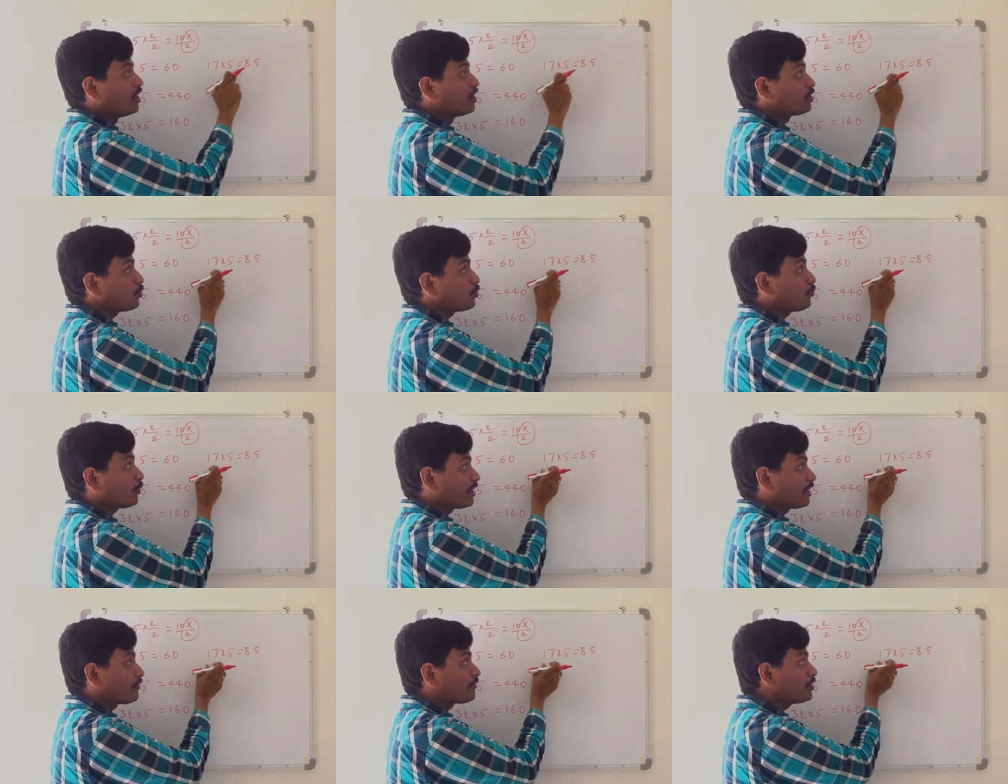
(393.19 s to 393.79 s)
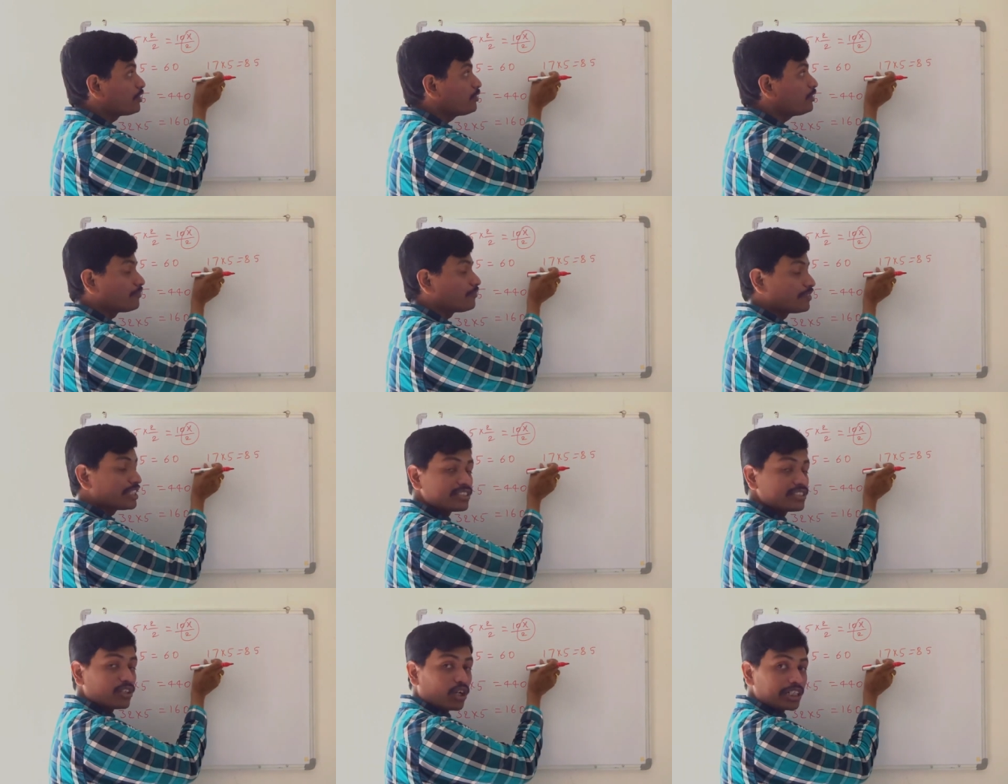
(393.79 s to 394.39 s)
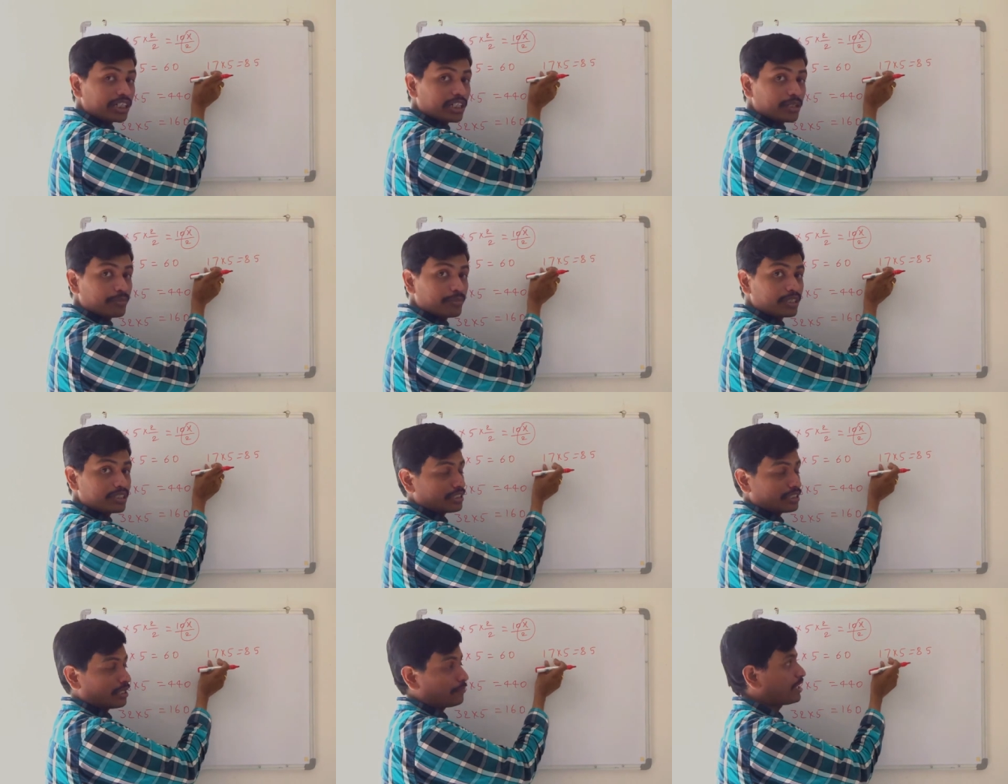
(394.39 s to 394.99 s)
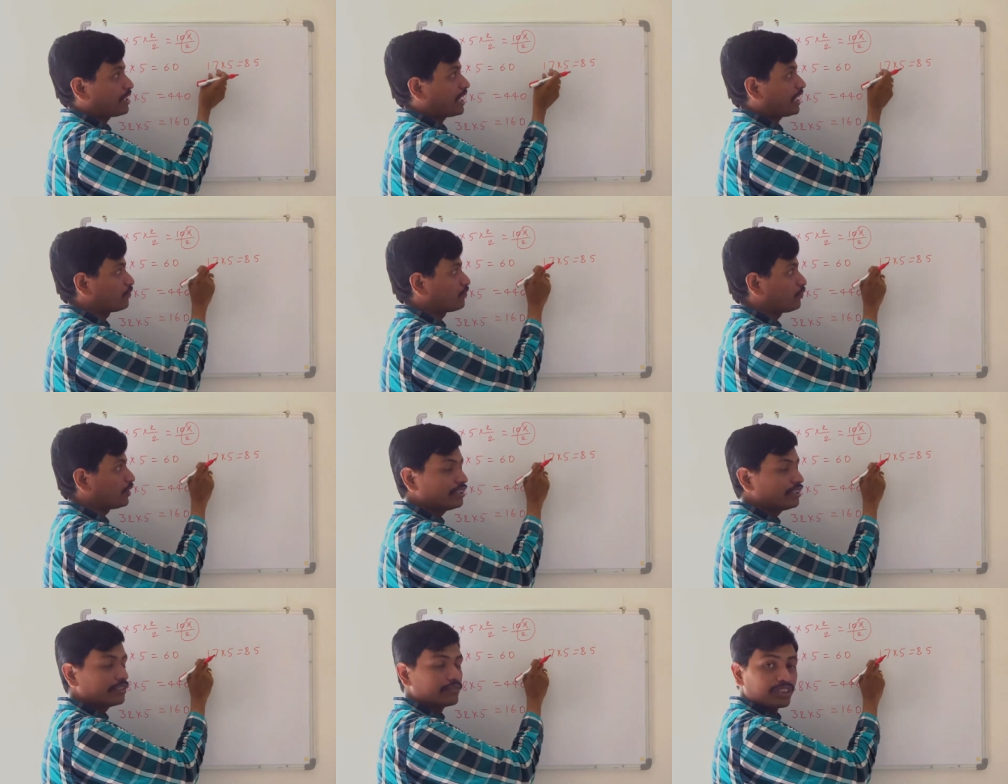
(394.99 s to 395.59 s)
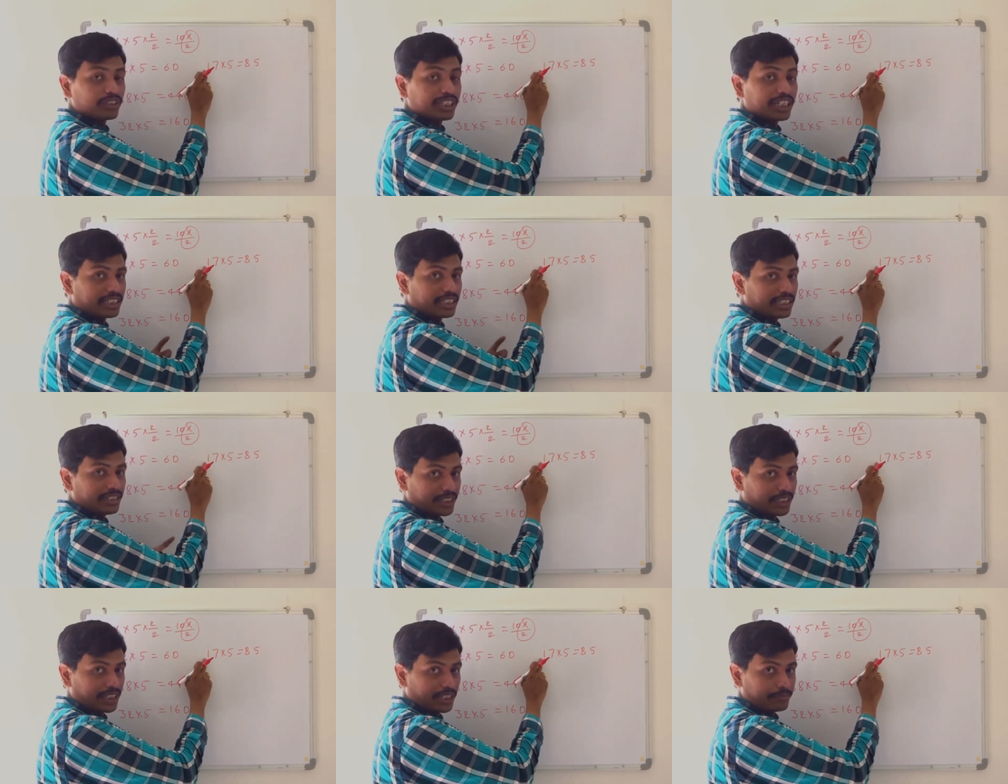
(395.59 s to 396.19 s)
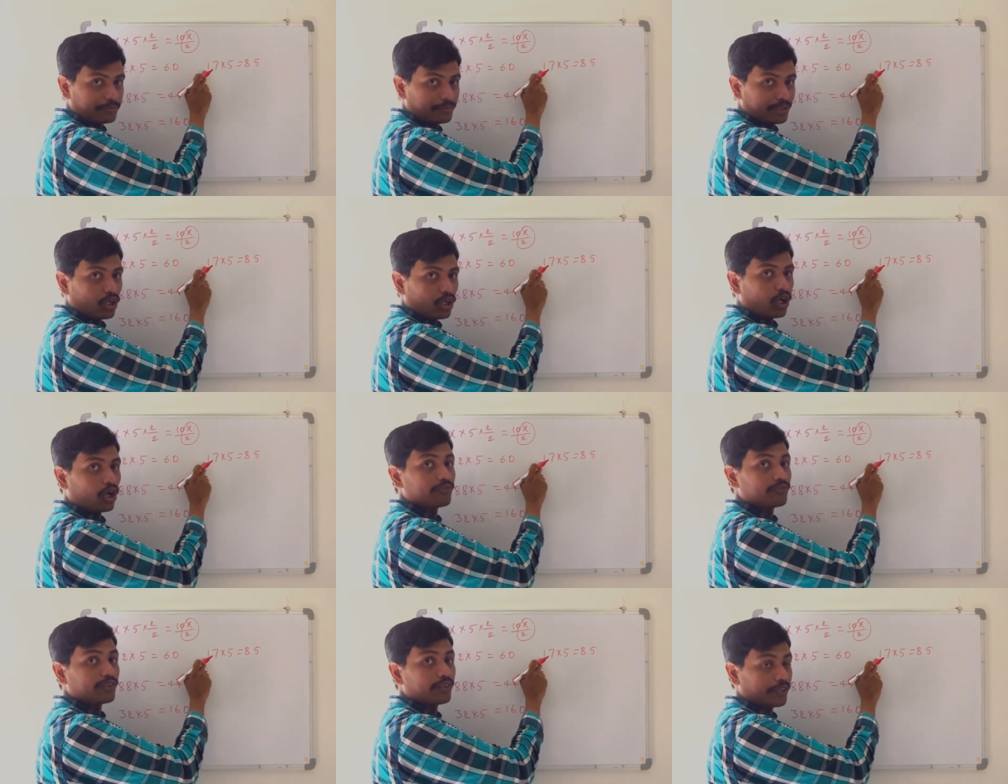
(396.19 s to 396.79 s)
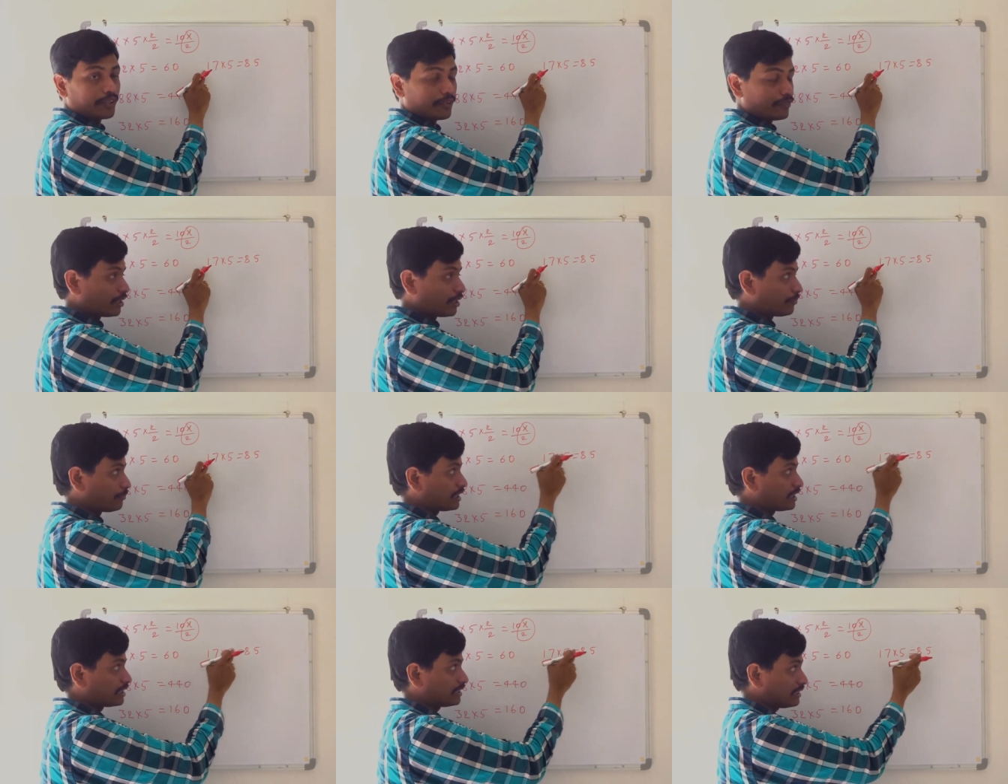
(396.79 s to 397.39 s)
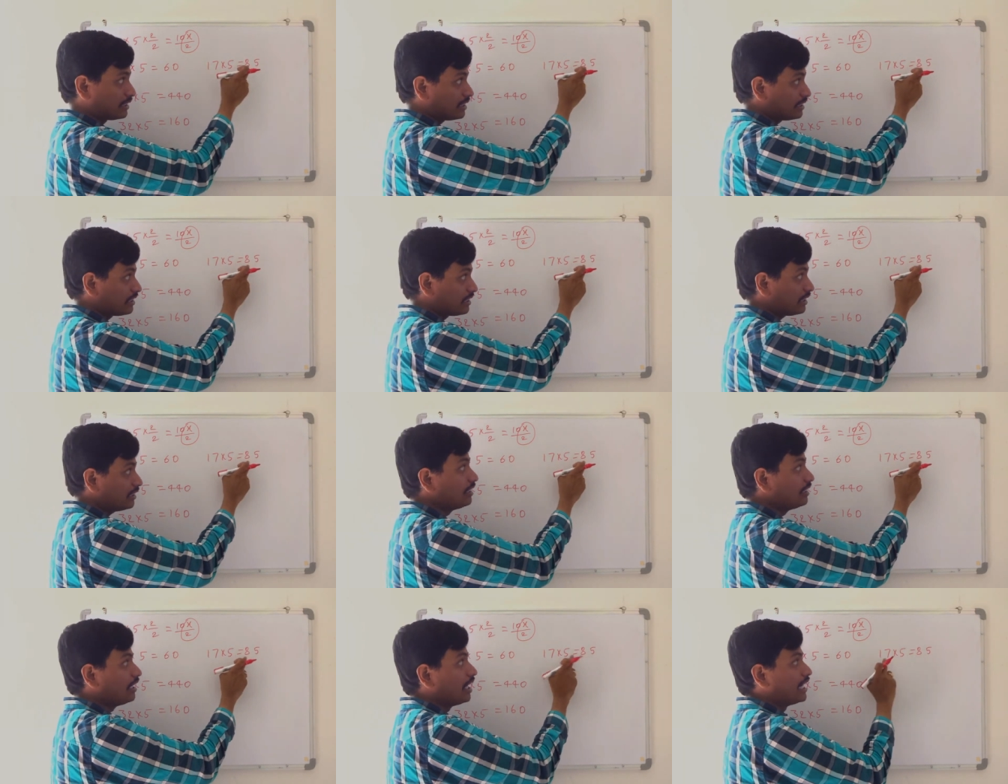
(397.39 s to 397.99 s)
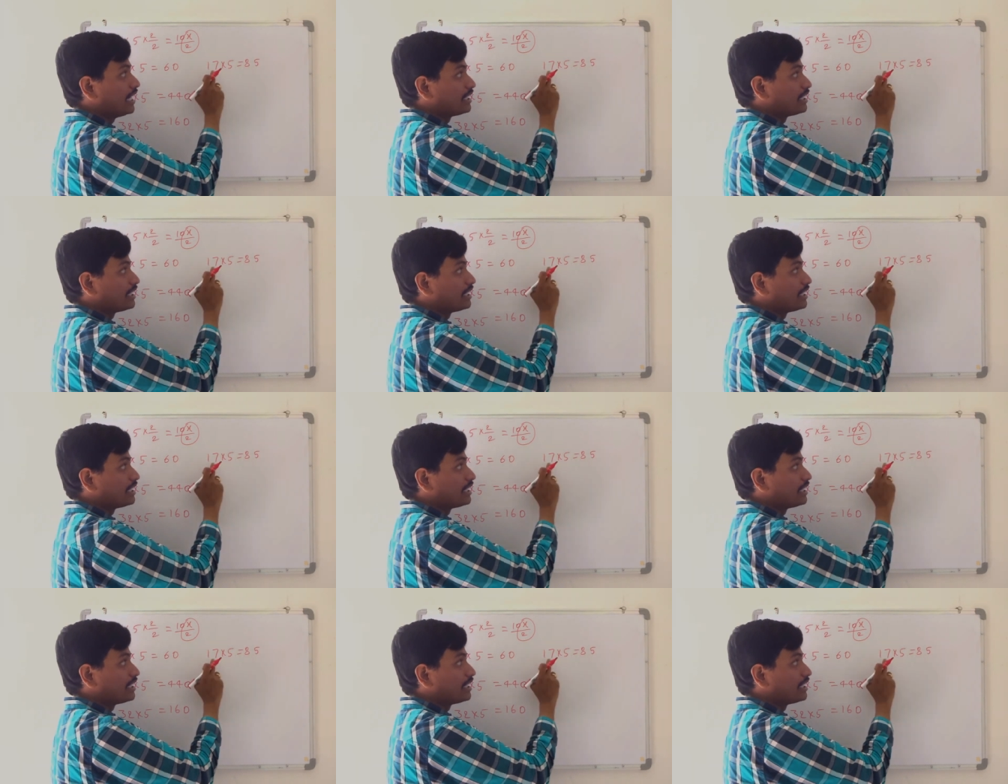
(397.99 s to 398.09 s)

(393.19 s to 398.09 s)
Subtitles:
So what do we do? If it is odd number, subtract 1, we get even number. Half of even number is easy.